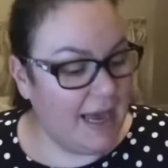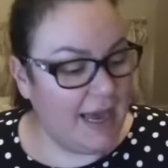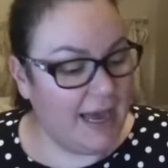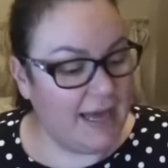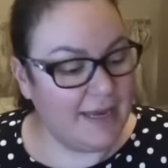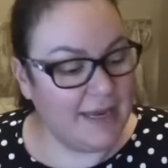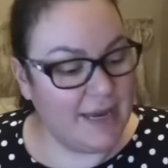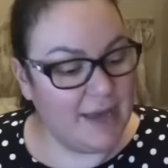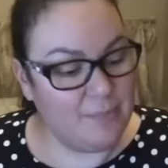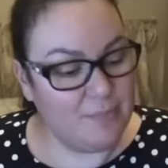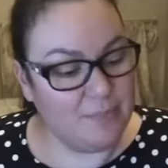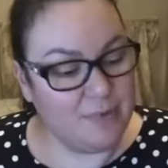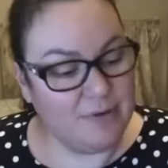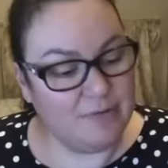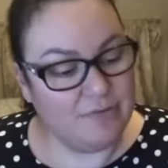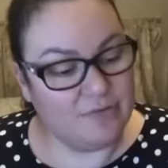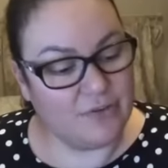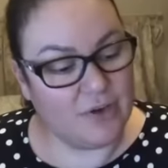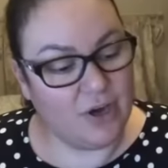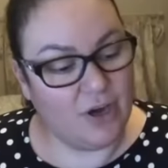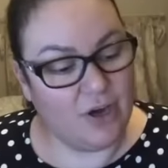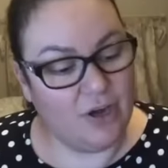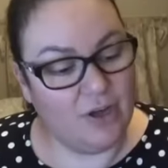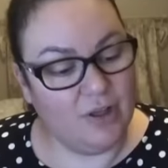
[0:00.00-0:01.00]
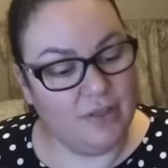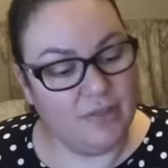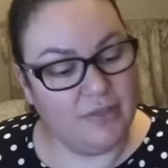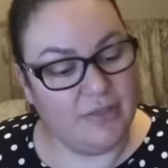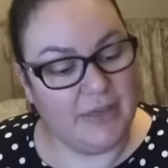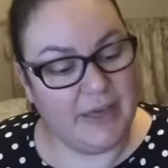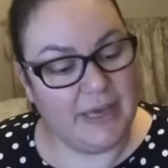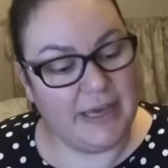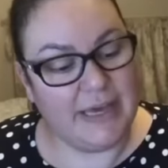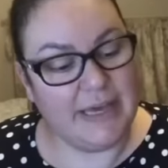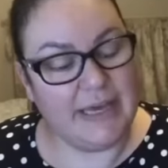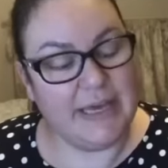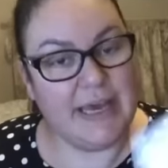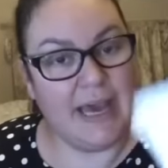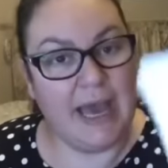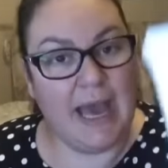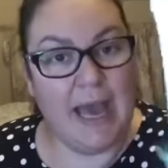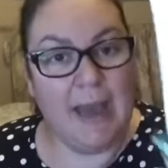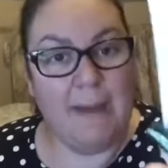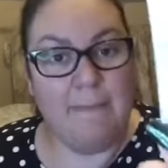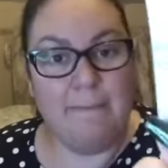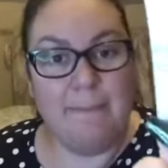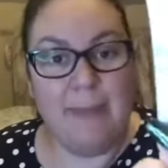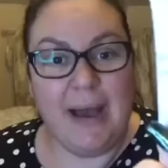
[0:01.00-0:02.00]
And then we've got the
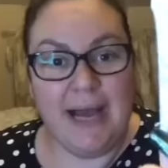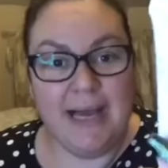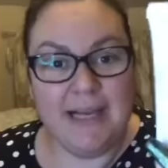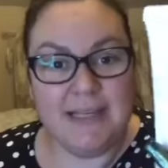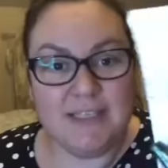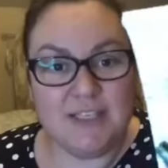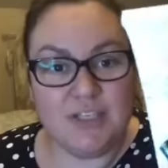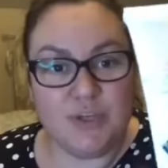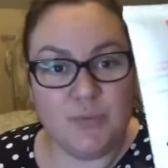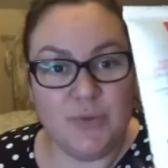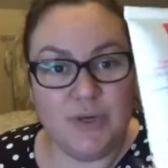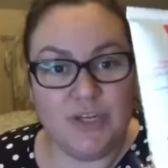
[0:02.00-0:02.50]
mask,